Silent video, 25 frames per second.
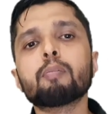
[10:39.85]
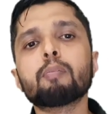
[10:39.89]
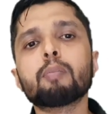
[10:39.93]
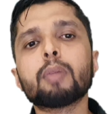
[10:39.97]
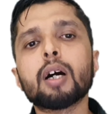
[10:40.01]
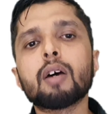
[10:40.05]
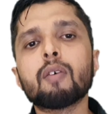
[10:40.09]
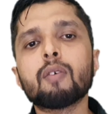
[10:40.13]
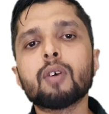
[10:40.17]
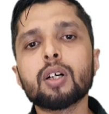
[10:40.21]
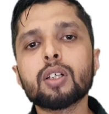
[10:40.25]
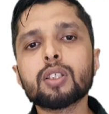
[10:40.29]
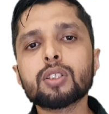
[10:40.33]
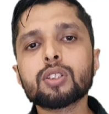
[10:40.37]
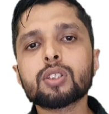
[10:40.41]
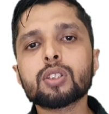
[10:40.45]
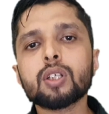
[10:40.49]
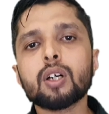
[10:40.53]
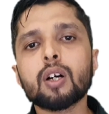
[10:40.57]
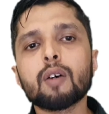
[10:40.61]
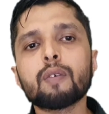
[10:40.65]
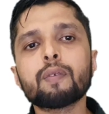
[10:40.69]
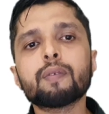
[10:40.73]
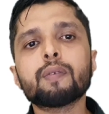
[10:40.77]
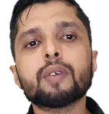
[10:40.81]
powers
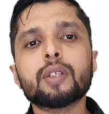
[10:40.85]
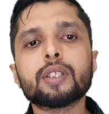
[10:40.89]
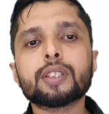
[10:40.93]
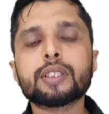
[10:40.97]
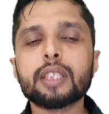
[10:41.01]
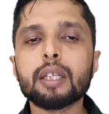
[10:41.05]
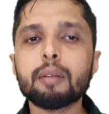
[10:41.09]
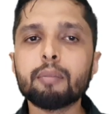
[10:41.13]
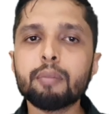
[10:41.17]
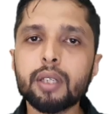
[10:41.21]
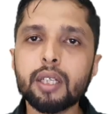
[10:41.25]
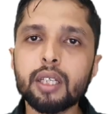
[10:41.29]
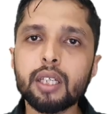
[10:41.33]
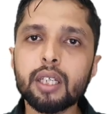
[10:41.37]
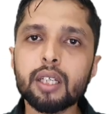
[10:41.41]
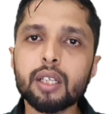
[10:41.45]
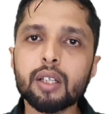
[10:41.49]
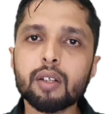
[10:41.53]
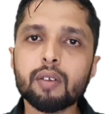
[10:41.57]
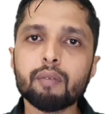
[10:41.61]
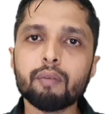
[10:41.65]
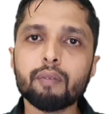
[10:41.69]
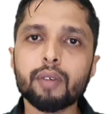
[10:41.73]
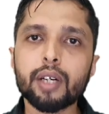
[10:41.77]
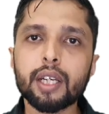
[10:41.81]
of SEBI
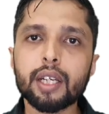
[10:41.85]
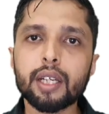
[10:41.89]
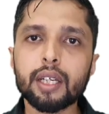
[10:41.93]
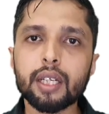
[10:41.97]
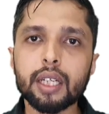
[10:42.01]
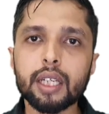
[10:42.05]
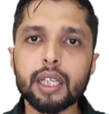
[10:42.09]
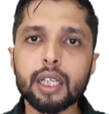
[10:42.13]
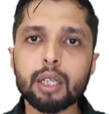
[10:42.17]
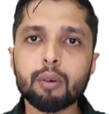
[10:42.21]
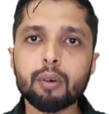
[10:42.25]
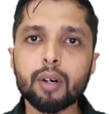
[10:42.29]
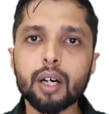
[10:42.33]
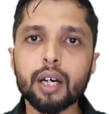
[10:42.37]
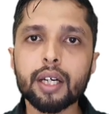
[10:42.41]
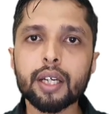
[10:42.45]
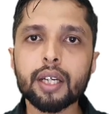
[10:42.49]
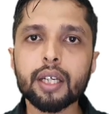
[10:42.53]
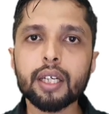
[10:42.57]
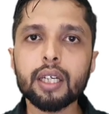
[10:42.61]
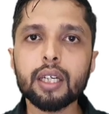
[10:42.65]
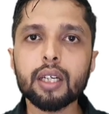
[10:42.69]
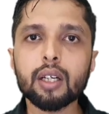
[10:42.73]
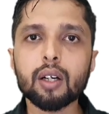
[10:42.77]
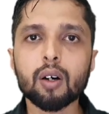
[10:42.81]
when
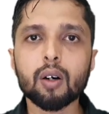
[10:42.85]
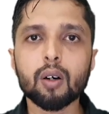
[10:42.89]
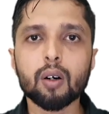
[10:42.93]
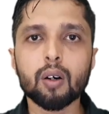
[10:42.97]
inquiry